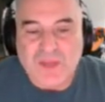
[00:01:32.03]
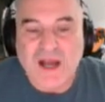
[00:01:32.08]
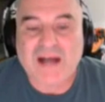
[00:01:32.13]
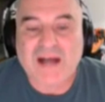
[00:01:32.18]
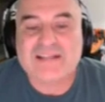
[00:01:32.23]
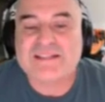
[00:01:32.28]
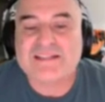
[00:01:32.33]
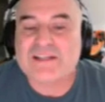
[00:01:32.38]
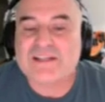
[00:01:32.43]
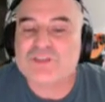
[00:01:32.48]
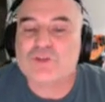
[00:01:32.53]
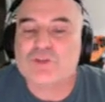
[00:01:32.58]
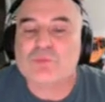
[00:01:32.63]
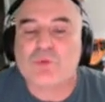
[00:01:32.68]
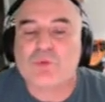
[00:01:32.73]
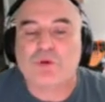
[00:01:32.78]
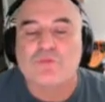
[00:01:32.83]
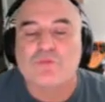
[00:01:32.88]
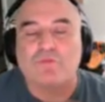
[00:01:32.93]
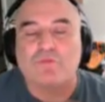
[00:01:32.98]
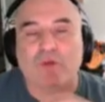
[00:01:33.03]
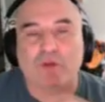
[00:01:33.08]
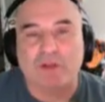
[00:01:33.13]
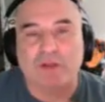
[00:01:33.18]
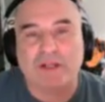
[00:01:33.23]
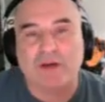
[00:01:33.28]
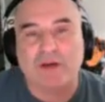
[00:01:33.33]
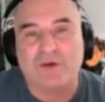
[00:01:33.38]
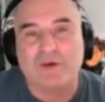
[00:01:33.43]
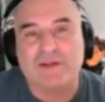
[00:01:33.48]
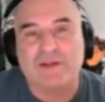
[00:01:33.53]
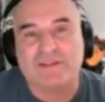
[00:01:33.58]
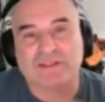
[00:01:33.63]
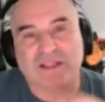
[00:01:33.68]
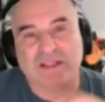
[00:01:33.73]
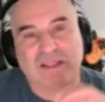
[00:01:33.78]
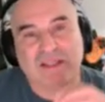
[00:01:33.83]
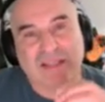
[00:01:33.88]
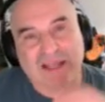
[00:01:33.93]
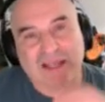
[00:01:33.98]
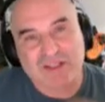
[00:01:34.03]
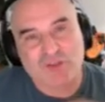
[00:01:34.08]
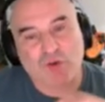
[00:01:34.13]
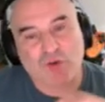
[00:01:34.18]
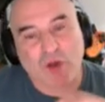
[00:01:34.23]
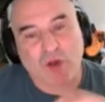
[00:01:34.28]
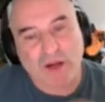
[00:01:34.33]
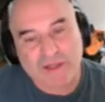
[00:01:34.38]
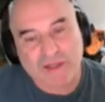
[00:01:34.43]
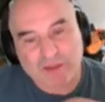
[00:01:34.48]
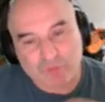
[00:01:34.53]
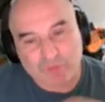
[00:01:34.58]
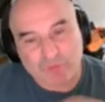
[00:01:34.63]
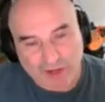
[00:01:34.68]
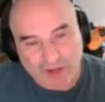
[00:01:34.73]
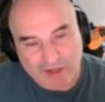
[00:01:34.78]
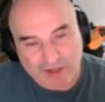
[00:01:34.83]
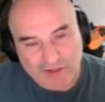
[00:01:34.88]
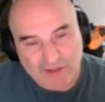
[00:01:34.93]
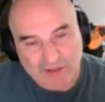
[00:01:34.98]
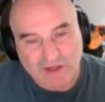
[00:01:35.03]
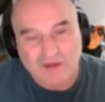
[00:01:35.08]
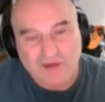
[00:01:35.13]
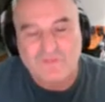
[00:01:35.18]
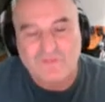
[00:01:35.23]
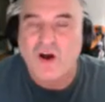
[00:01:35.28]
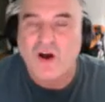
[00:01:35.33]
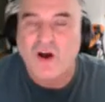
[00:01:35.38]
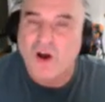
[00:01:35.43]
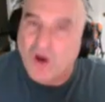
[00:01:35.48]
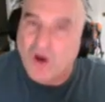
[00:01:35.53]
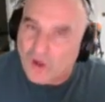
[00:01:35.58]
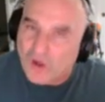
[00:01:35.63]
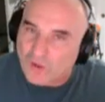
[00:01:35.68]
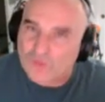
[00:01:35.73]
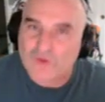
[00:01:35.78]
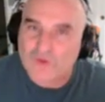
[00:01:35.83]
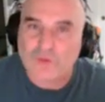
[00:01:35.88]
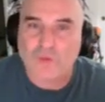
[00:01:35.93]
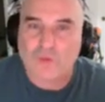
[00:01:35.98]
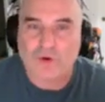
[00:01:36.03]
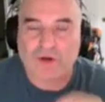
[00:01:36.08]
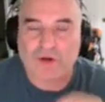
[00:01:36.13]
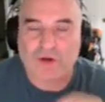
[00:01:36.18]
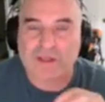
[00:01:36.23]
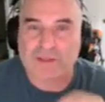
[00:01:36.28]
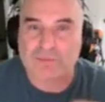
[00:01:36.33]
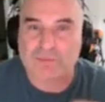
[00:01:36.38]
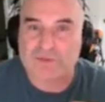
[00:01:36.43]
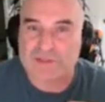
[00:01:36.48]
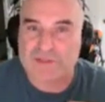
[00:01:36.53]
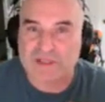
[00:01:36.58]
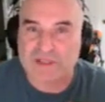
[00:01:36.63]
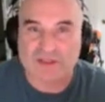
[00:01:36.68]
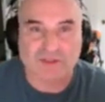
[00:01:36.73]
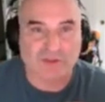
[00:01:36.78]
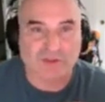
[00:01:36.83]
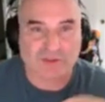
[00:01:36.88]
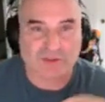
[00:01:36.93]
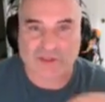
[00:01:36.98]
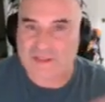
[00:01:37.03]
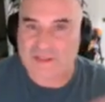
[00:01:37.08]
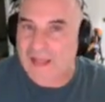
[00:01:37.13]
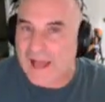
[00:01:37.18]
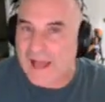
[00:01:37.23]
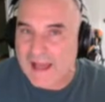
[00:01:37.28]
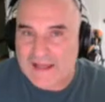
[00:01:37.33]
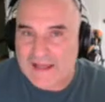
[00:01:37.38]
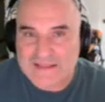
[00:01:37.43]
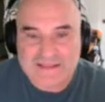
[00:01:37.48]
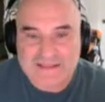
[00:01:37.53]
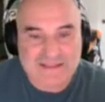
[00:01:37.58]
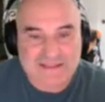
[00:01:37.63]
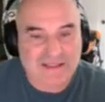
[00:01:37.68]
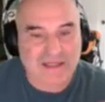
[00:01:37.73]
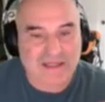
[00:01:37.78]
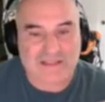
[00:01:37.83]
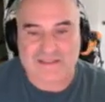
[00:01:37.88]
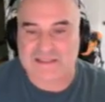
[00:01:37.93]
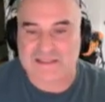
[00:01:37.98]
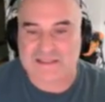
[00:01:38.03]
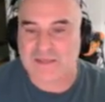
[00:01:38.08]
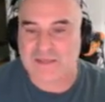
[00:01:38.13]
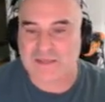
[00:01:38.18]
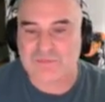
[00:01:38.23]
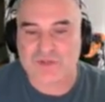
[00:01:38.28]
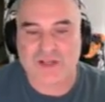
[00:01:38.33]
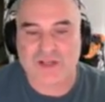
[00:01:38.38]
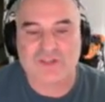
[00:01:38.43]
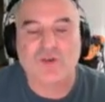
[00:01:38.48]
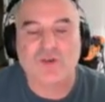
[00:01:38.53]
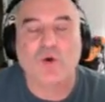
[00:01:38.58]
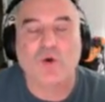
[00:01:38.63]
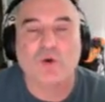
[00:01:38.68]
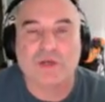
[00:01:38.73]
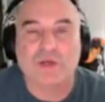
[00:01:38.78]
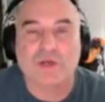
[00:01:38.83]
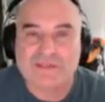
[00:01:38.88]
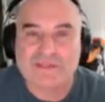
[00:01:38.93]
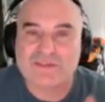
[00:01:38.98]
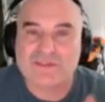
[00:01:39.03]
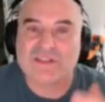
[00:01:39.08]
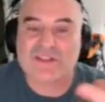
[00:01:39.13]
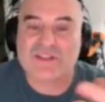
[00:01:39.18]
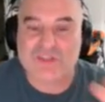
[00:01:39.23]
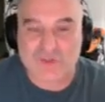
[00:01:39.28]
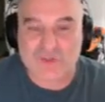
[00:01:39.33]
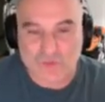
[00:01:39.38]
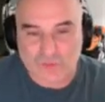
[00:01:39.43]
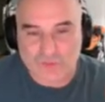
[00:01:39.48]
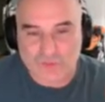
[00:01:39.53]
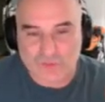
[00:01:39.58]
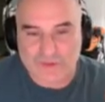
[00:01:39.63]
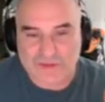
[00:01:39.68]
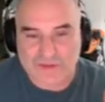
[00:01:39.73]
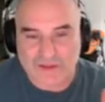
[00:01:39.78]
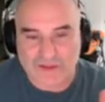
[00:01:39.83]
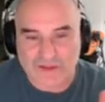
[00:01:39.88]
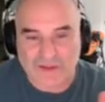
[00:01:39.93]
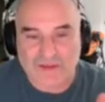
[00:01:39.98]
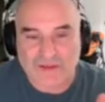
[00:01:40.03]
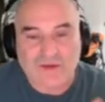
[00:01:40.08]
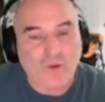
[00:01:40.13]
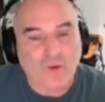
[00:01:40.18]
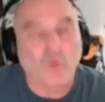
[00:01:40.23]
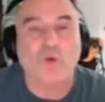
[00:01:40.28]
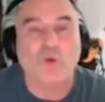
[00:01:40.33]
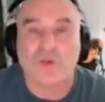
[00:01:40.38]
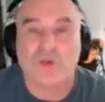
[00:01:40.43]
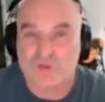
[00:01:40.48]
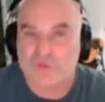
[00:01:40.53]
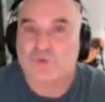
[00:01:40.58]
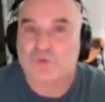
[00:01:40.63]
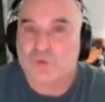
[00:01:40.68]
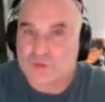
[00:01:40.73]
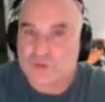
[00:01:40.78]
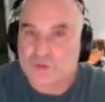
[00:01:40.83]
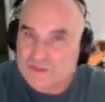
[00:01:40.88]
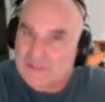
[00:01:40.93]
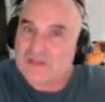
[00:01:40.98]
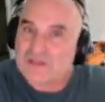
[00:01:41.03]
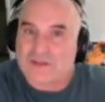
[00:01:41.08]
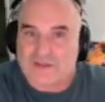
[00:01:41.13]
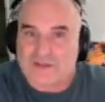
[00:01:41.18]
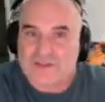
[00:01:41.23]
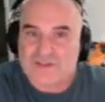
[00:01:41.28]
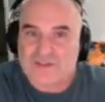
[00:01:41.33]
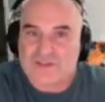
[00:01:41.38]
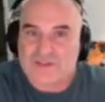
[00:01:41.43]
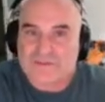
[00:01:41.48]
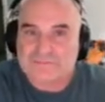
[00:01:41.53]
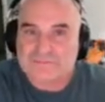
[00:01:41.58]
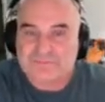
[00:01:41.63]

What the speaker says: A digital portfolio is an electronic record of all their work in a particular class, a subject, or even a school year or school years.